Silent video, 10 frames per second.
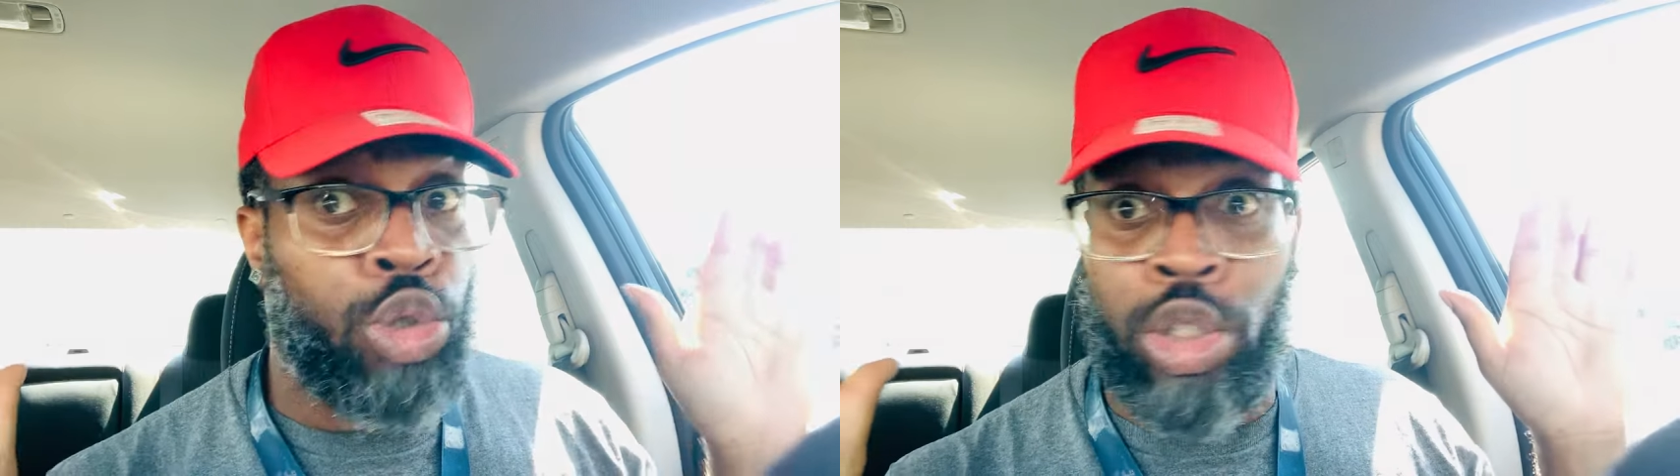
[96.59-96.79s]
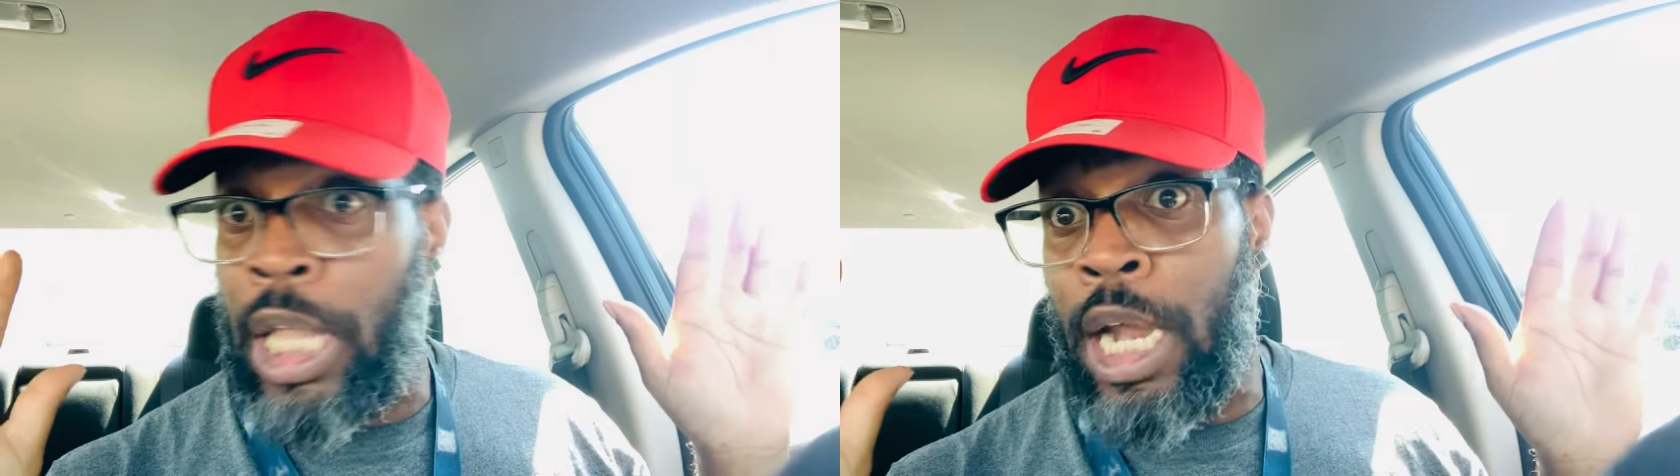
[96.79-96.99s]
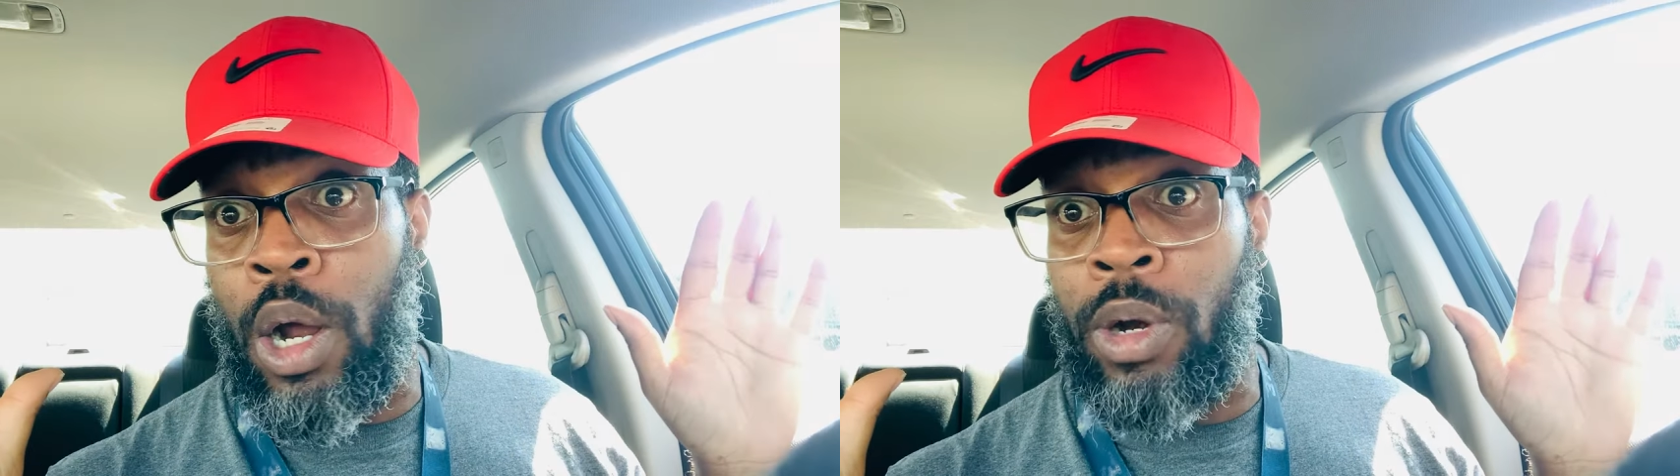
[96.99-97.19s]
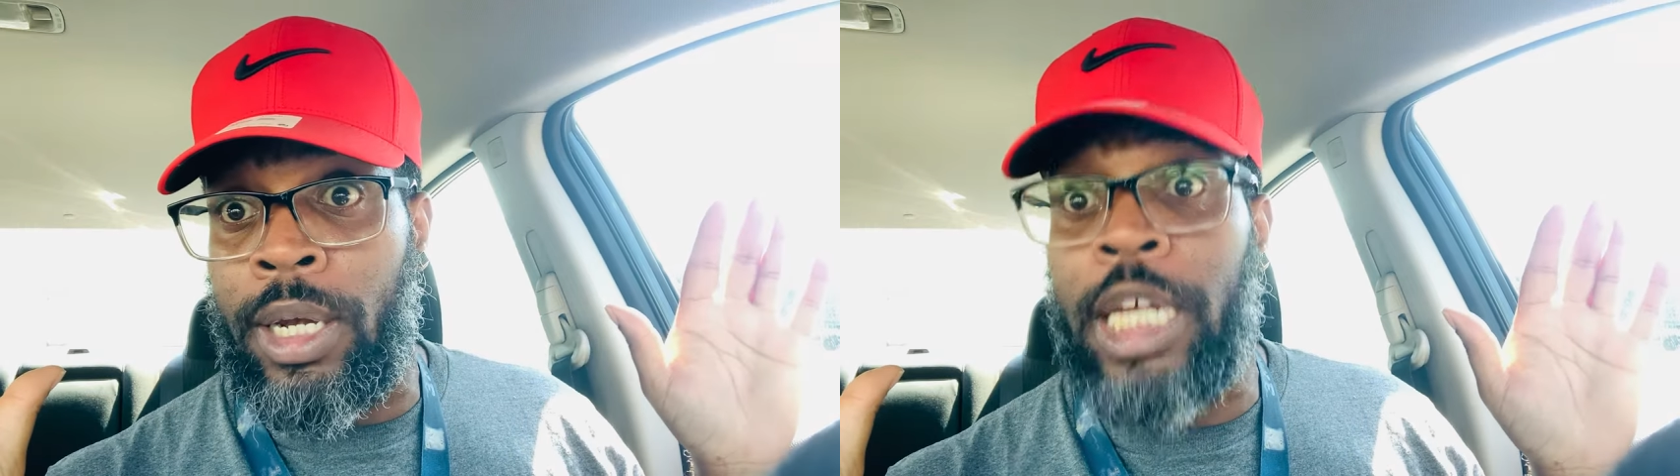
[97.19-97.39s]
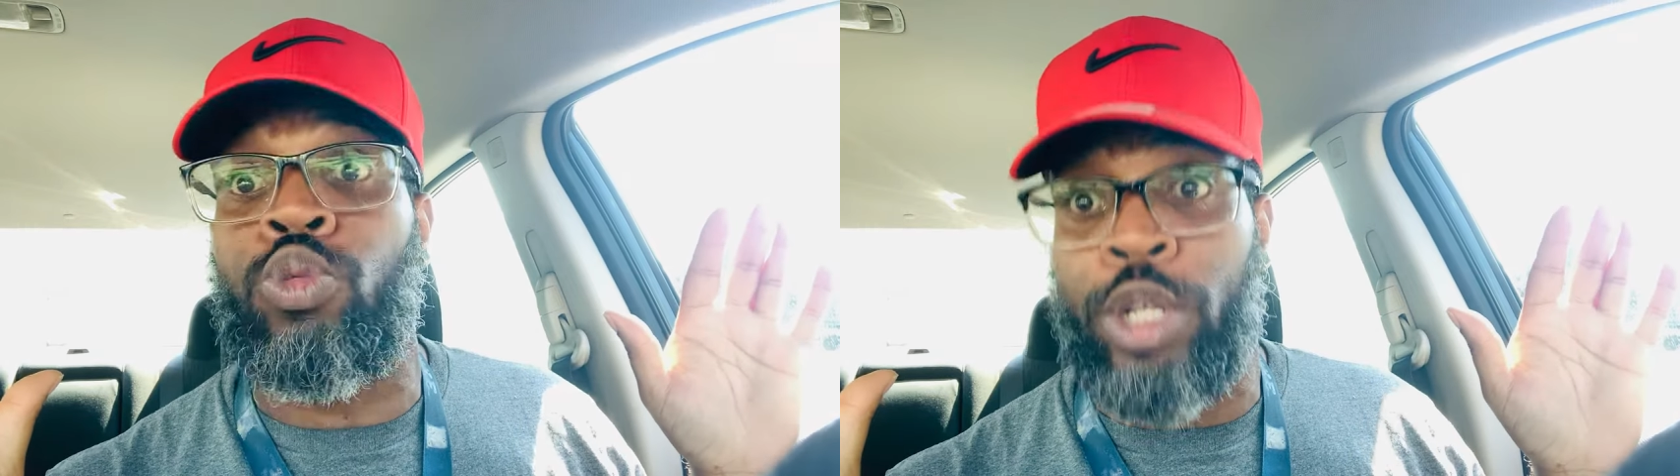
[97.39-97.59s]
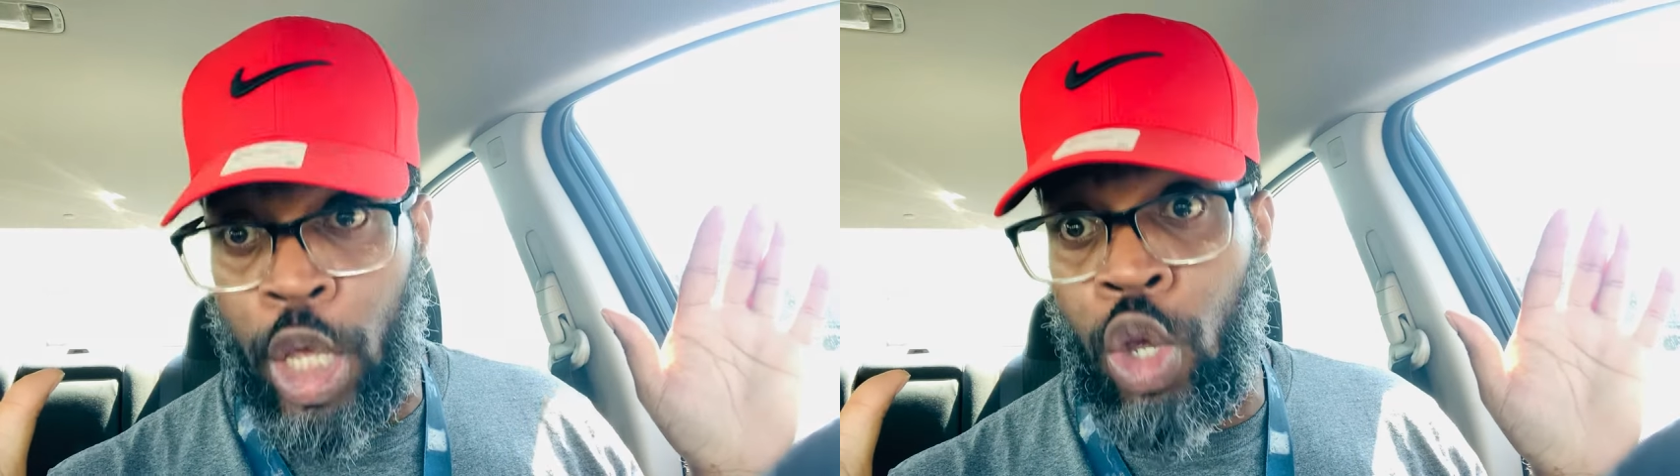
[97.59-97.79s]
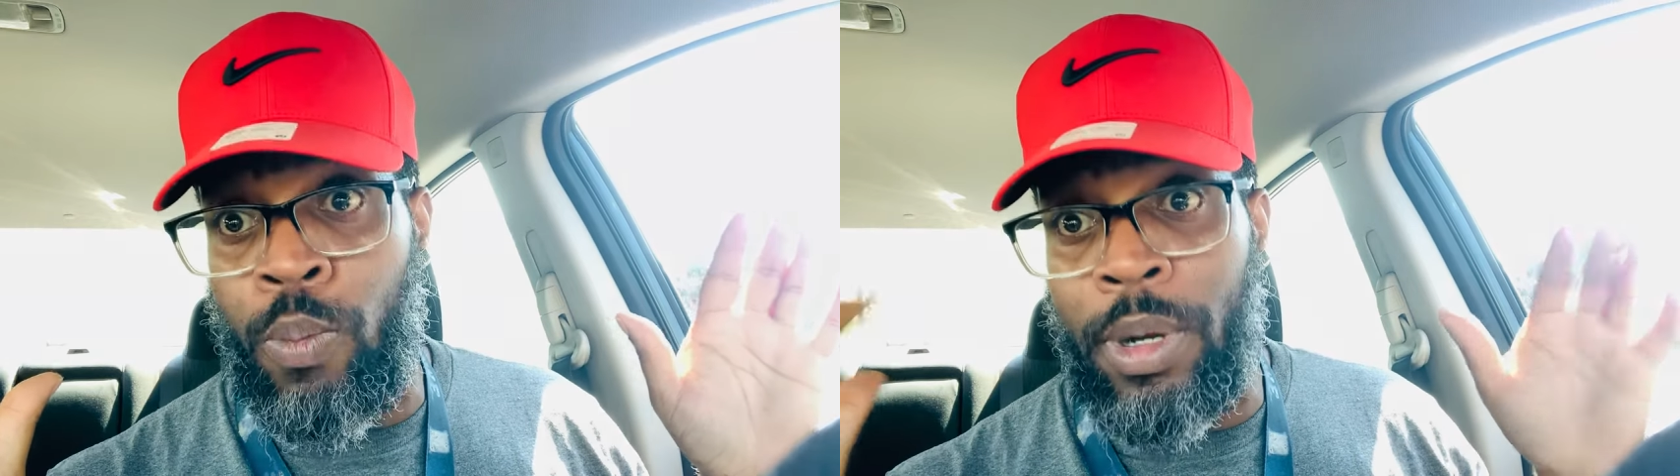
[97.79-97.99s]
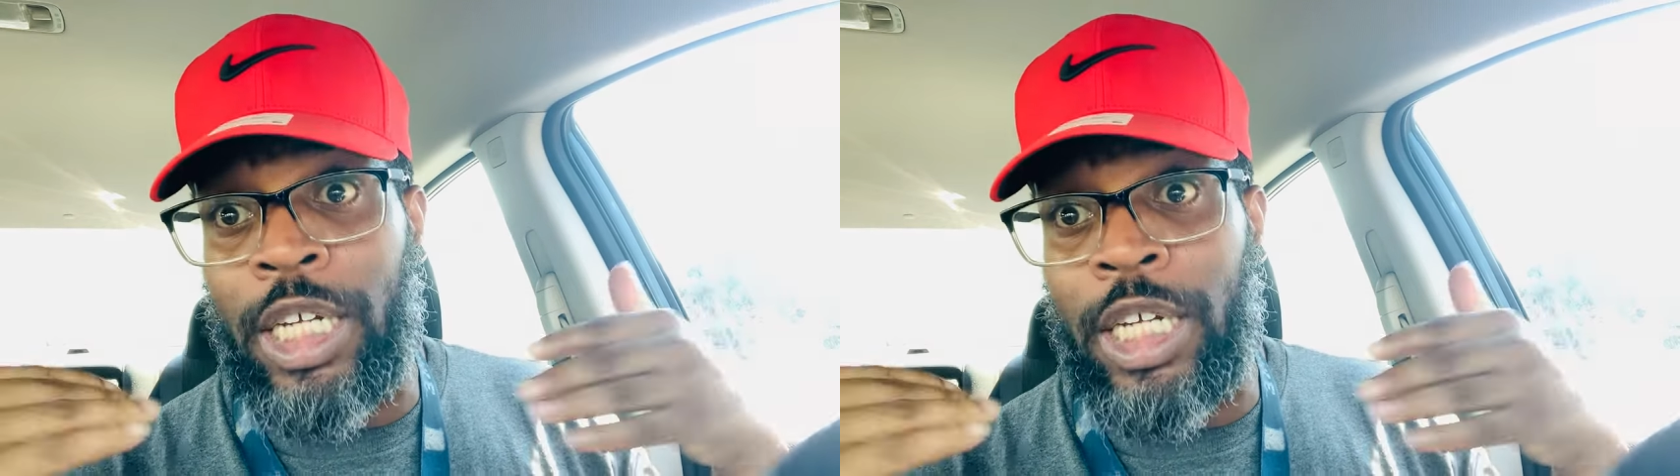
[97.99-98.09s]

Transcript: as you stand on it. That's what being